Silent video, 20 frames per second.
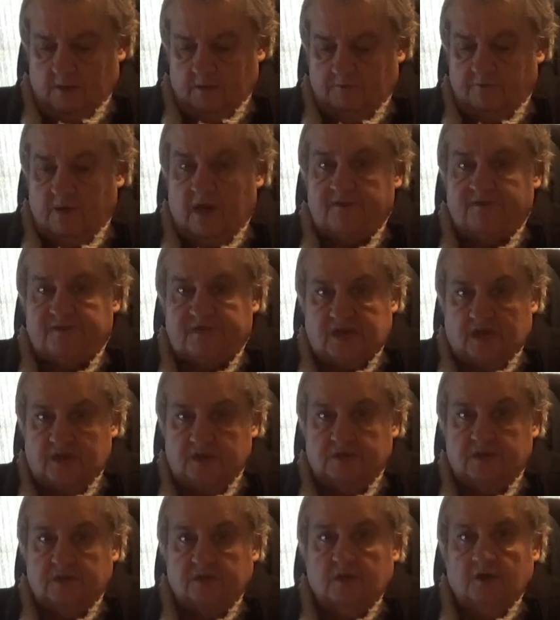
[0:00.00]

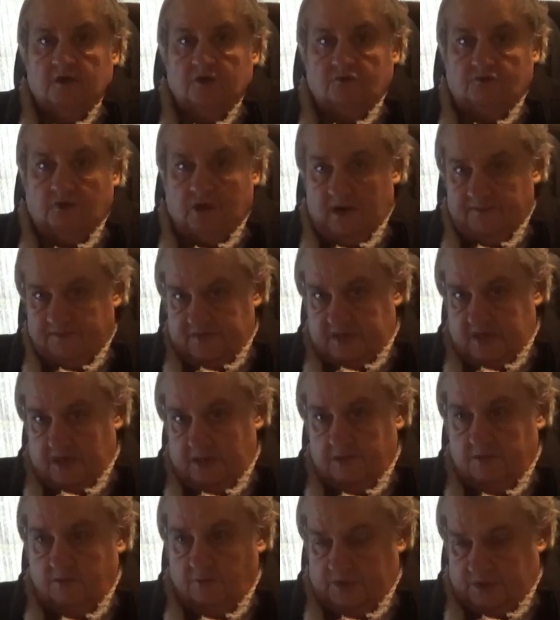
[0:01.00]
Gravesend.
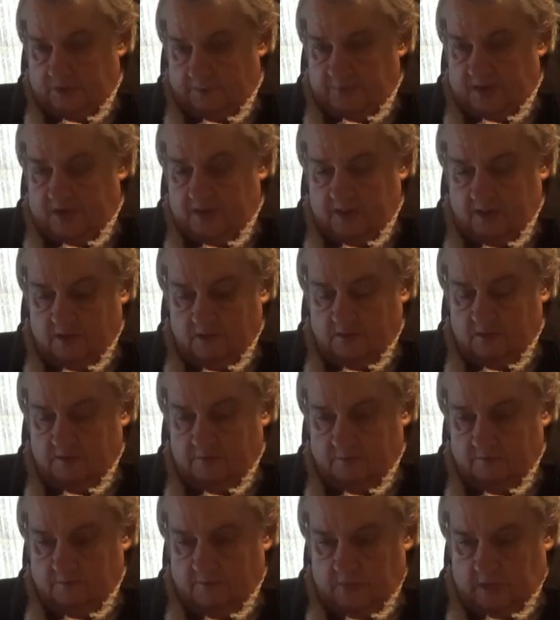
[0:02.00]
Gravesend was a
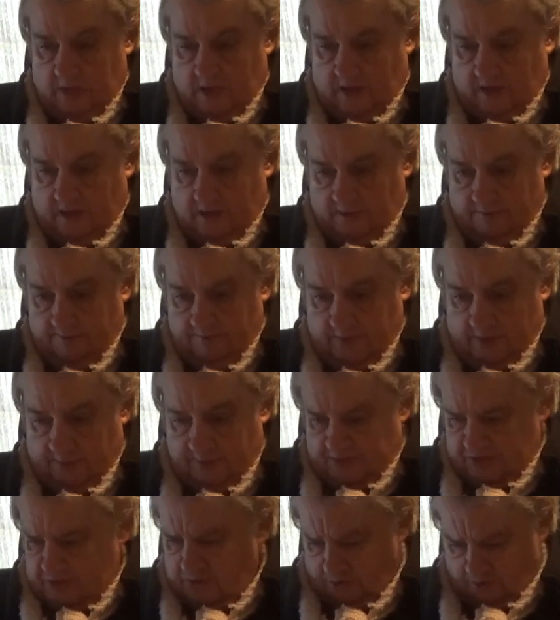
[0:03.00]
bucking. I'm
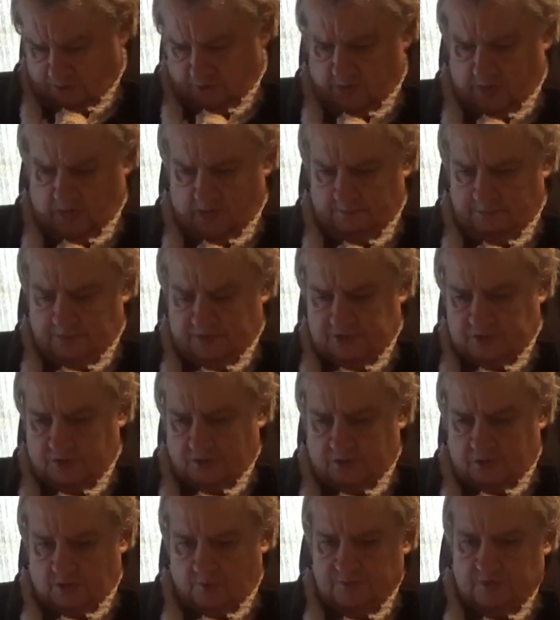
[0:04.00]
not sure
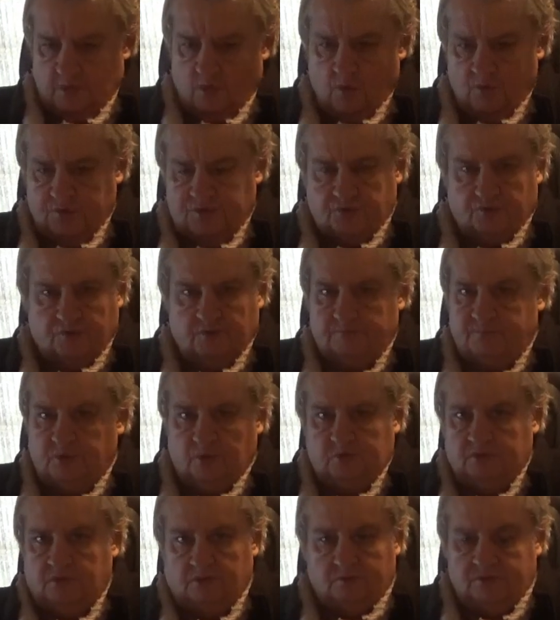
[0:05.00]
if it was a horse or a
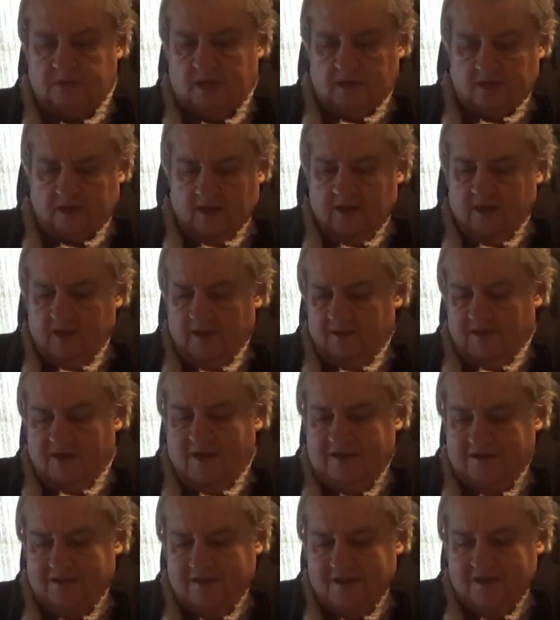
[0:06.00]
bull or that,
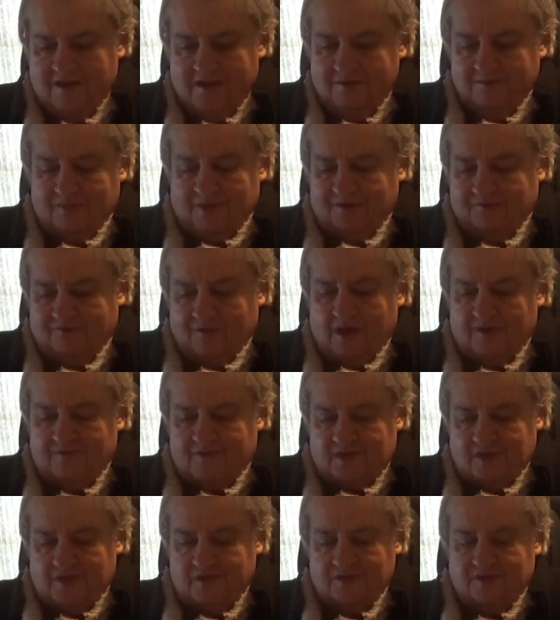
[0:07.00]
but
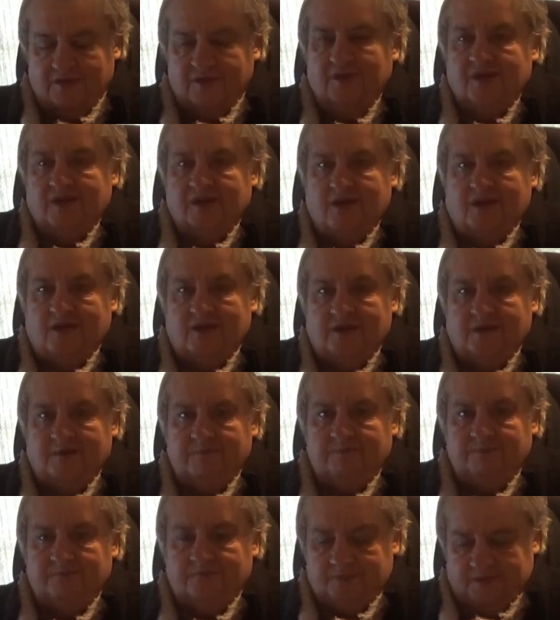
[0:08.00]
Gravesend
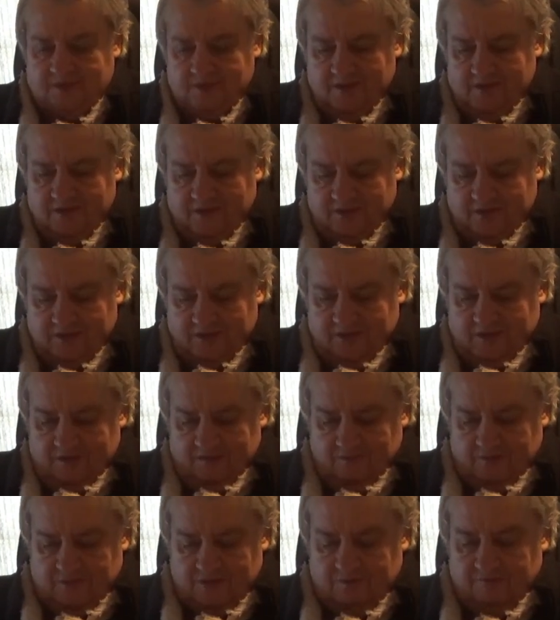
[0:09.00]

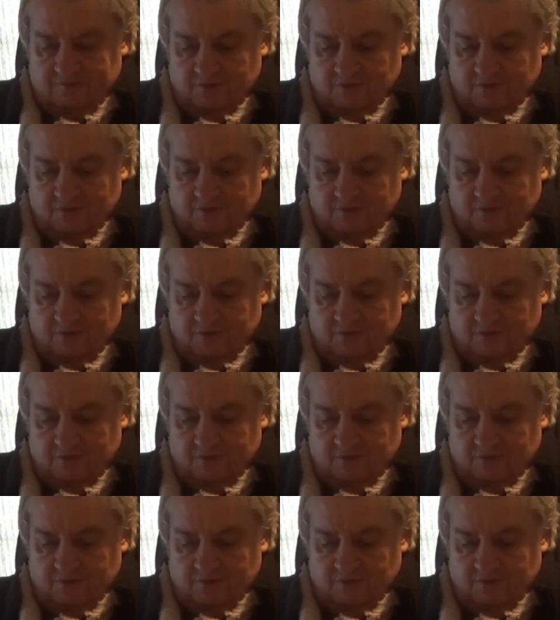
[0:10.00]
was a